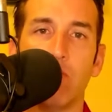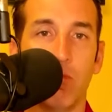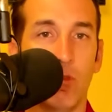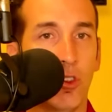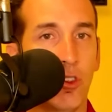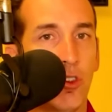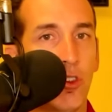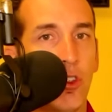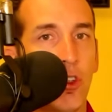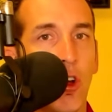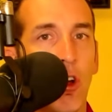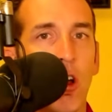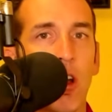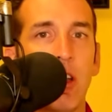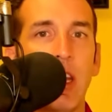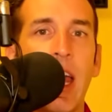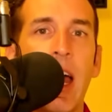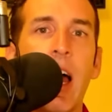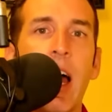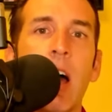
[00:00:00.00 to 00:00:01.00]
Sure,
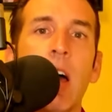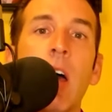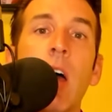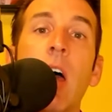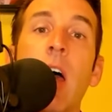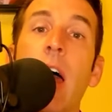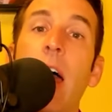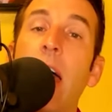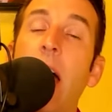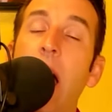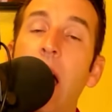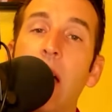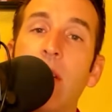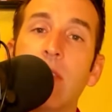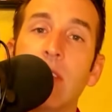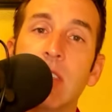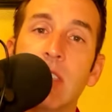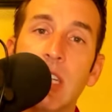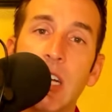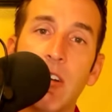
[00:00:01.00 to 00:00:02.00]
yeah. Hey, I have
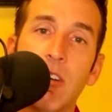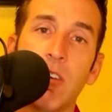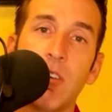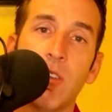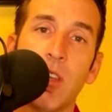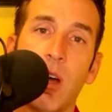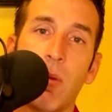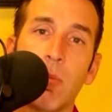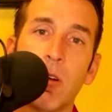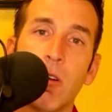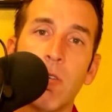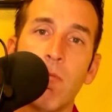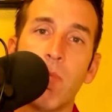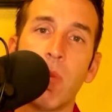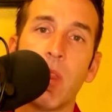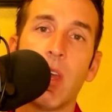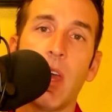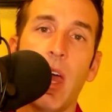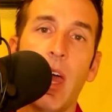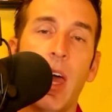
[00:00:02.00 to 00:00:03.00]
the serial number,
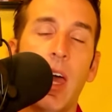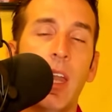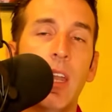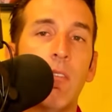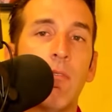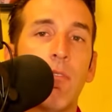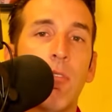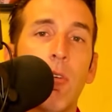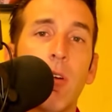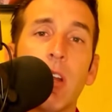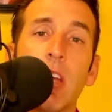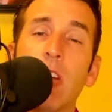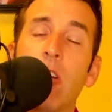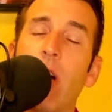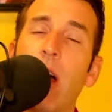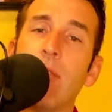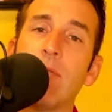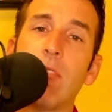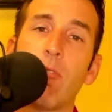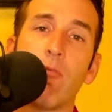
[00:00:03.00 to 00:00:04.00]
and in Florida, you
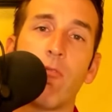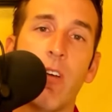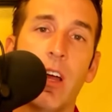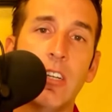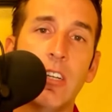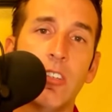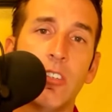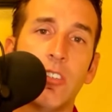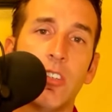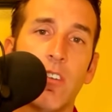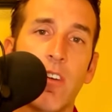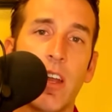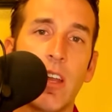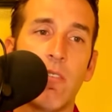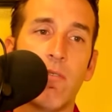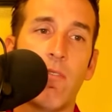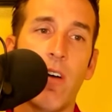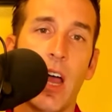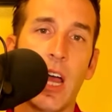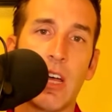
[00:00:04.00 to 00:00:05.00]
don't have to register any
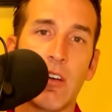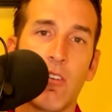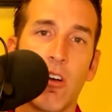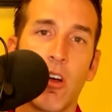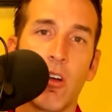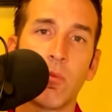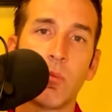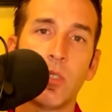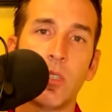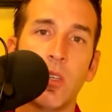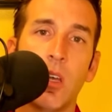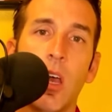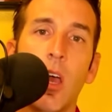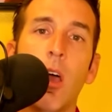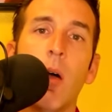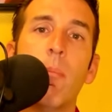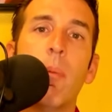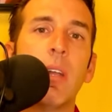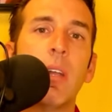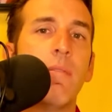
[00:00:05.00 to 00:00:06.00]
firearms,
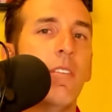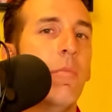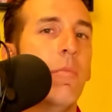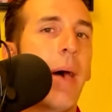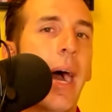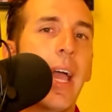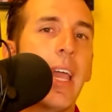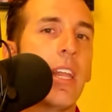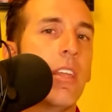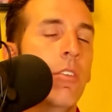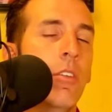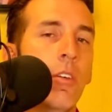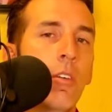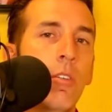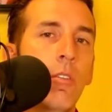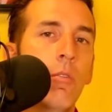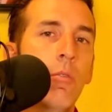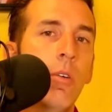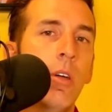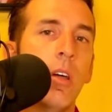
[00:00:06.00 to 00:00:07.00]
but if you buy it
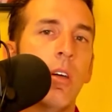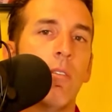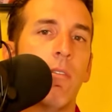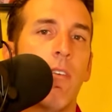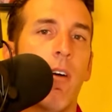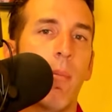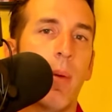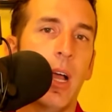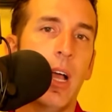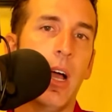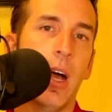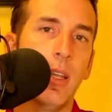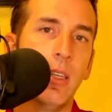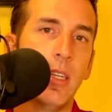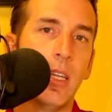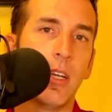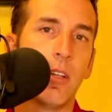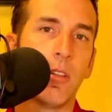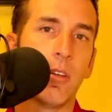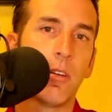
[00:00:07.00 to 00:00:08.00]
new from a gun
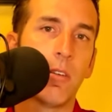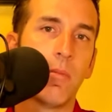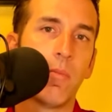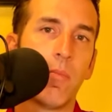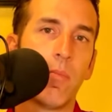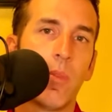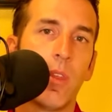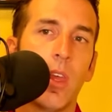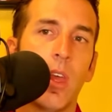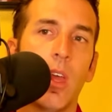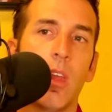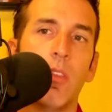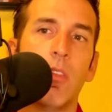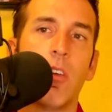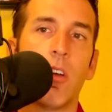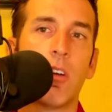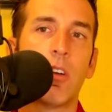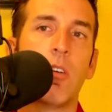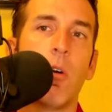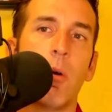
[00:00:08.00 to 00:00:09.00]
dealer,
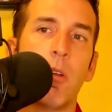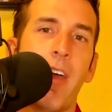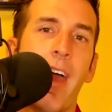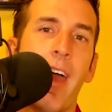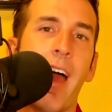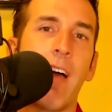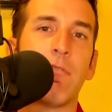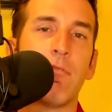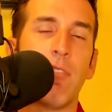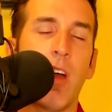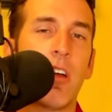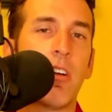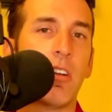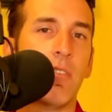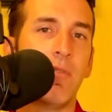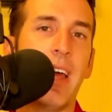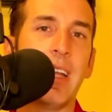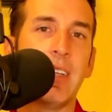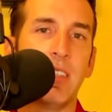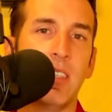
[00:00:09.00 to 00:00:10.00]
they're going to have record
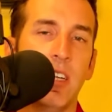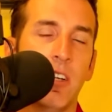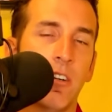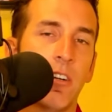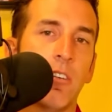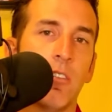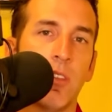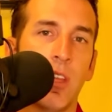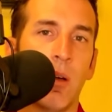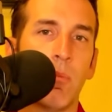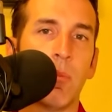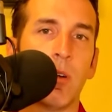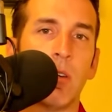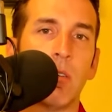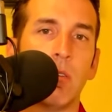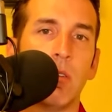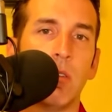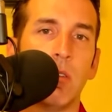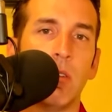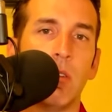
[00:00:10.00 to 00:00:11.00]
of that serial
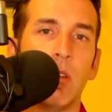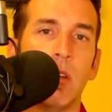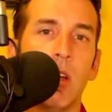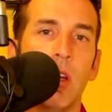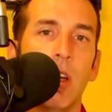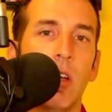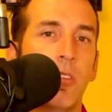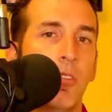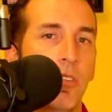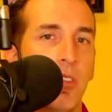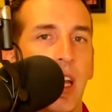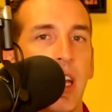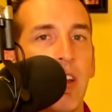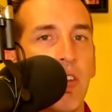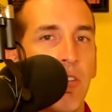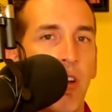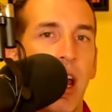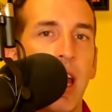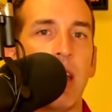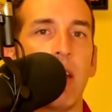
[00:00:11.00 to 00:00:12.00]
number. So you say,
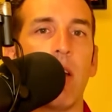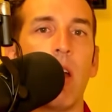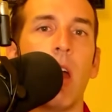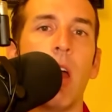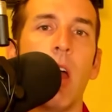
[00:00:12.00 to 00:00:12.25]
great.